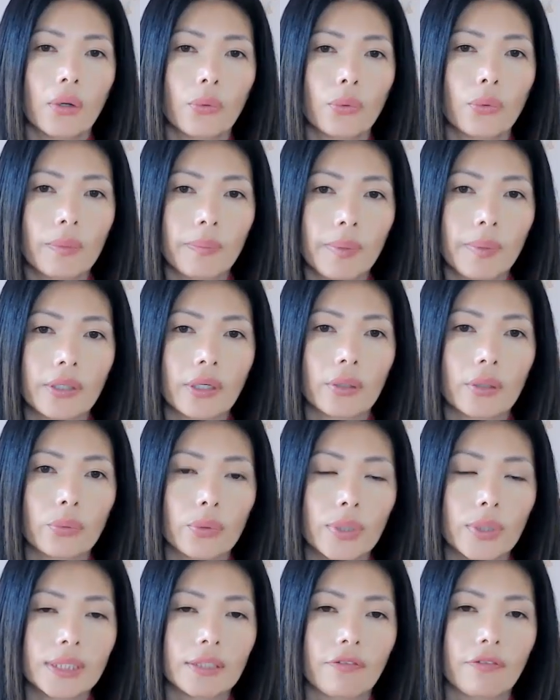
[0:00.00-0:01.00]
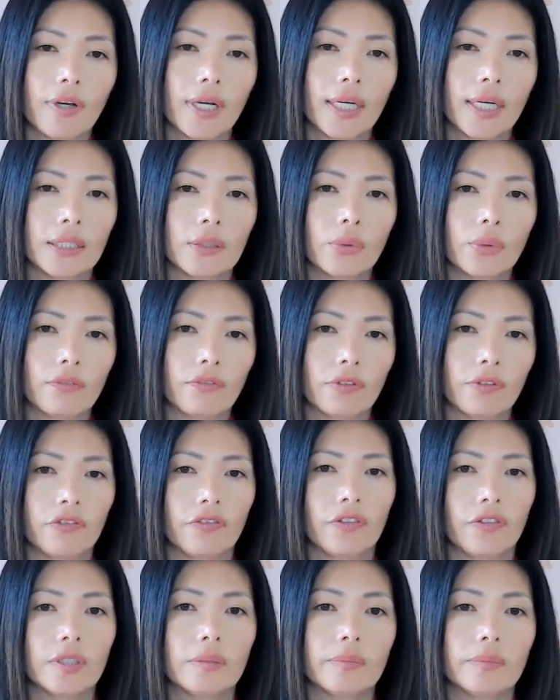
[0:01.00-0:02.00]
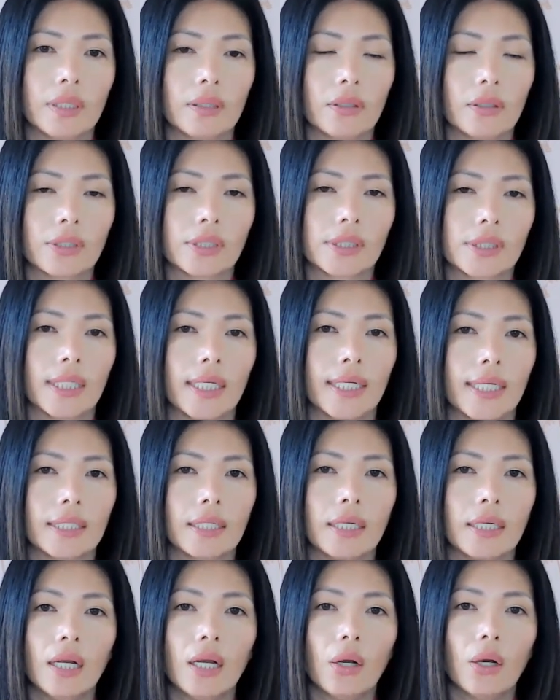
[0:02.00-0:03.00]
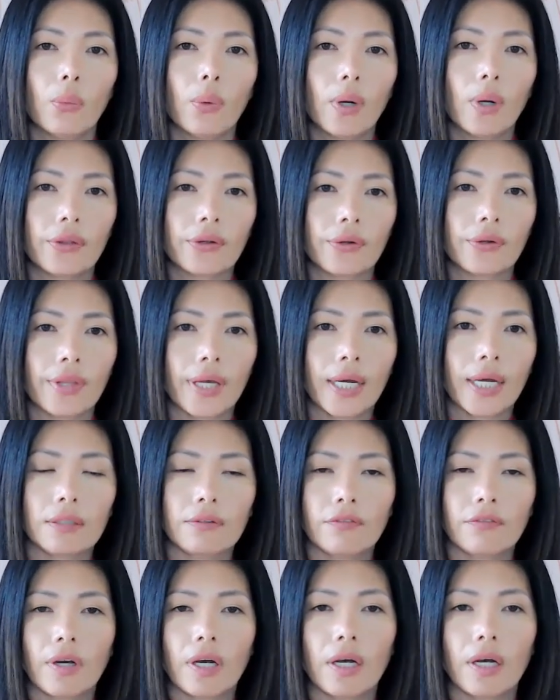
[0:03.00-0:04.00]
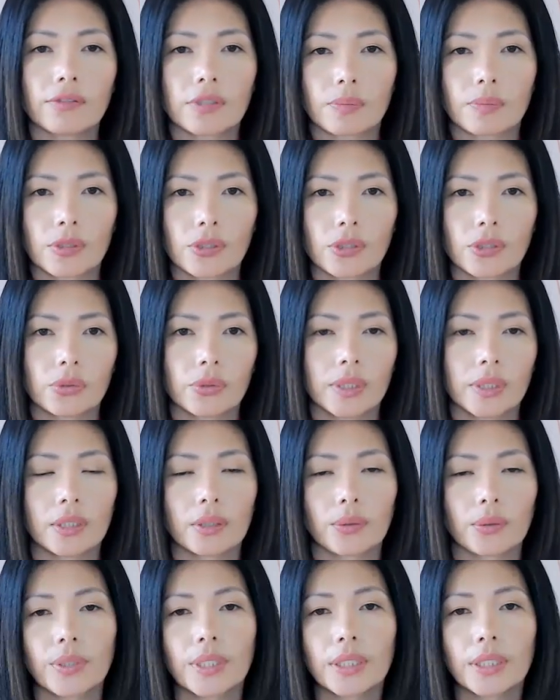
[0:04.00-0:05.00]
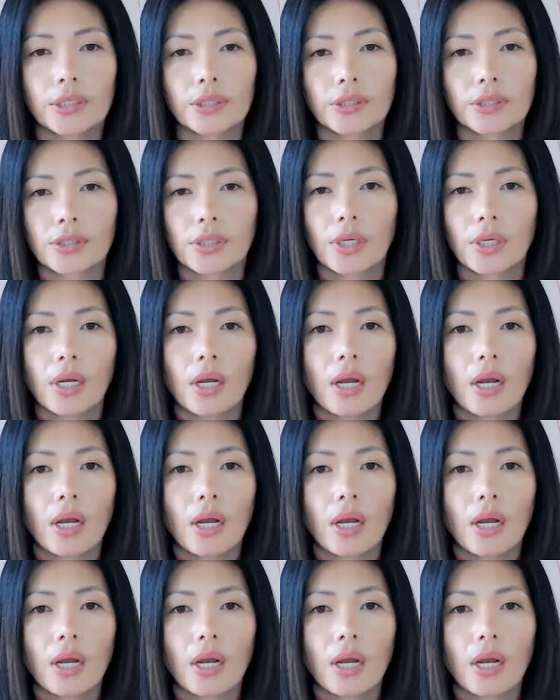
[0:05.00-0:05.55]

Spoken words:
women are redefining what fulfillment looks like, whether that involves pursuing careers,